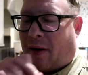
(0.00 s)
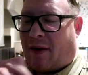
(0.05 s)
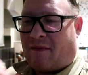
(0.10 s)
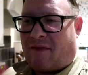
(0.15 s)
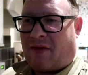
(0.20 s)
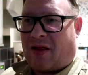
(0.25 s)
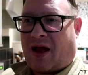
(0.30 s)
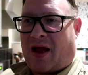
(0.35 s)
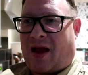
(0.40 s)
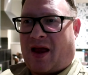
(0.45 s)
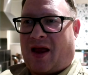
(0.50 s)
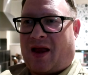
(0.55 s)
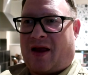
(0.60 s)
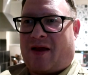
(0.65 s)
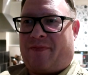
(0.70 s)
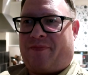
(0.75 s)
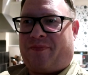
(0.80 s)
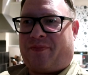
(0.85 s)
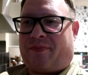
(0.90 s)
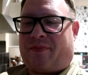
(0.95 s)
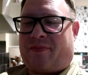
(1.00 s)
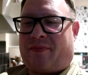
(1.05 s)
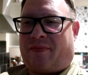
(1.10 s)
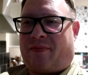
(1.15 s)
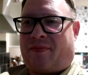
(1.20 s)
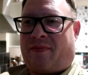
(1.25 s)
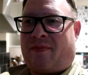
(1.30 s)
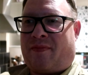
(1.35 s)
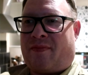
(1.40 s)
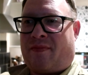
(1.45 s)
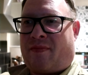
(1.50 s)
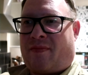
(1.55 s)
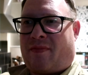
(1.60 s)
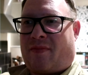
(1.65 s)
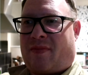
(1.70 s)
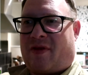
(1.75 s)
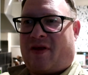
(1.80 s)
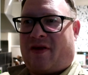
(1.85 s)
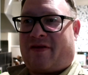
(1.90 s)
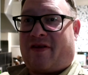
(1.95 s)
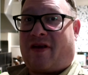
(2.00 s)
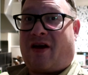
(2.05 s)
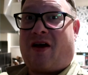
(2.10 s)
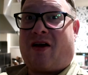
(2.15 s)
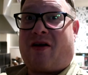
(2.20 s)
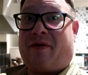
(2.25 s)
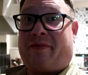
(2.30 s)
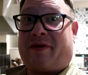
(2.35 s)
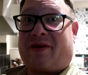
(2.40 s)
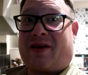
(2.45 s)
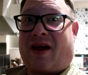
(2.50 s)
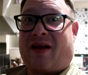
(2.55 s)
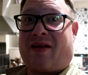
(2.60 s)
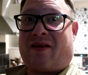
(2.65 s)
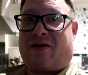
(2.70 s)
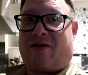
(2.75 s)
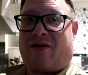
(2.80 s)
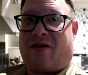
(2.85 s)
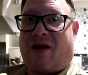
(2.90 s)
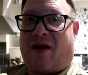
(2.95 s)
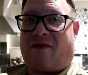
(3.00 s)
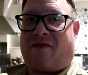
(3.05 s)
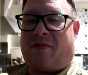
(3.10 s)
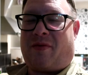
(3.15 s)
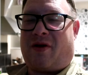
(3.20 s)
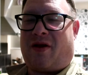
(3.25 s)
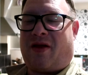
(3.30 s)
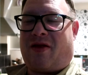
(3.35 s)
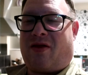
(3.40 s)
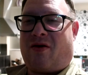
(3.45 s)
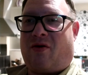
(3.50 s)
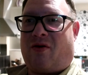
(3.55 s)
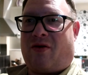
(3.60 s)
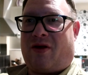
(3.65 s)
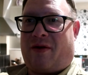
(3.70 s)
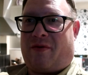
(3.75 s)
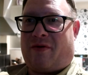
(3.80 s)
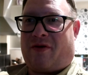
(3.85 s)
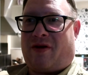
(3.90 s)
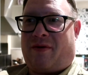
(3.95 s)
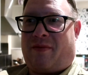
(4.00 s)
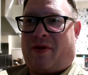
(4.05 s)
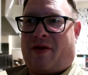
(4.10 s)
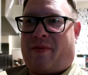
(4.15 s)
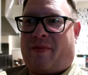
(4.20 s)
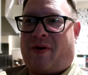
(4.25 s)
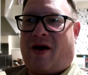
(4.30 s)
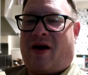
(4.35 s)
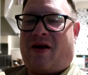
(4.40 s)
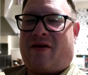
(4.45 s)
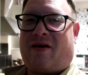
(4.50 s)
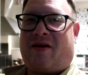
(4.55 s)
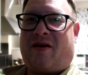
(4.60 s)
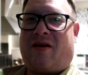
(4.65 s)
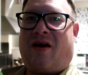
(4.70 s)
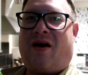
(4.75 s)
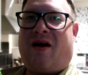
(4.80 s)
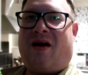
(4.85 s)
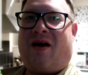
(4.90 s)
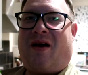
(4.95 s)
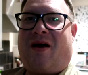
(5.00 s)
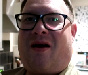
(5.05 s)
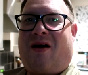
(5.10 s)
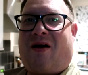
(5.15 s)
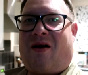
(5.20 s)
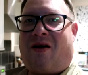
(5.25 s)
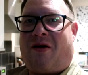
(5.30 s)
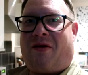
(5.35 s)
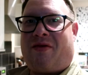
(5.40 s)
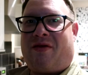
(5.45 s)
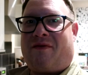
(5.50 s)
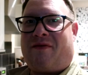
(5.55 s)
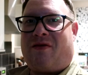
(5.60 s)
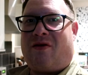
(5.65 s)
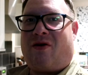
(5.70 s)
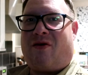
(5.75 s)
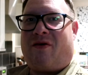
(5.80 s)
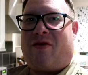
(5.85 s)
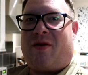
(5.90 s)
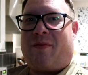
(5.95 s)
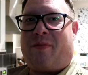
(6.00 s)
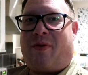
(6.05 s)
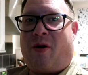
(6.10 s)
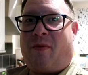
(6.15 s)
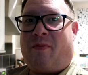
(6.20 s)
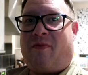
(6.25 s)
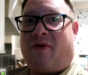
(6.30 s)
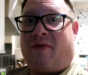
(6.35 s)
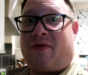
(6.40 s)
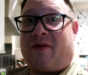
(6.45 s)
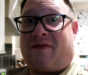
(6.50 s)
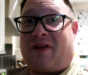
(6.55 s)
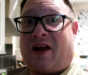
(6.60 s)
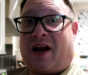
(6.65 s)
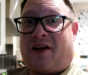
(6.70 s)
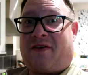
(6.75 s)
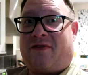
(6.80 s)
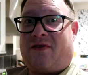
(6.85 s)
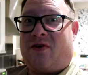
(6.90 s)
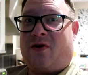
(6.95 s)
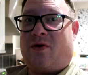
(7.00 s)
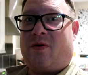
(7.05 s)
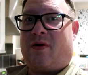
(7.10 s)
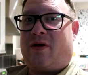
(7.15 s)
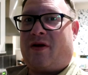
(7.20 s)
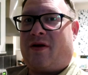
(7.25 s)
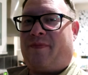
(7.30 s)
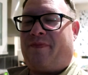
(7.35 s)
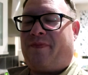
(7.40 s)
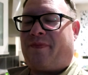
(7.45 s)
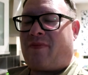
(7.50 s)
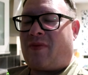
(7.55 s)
of like, the circumstance, because yeah, everybody thought it was going to be the person on the floor in the pub from the flash forward,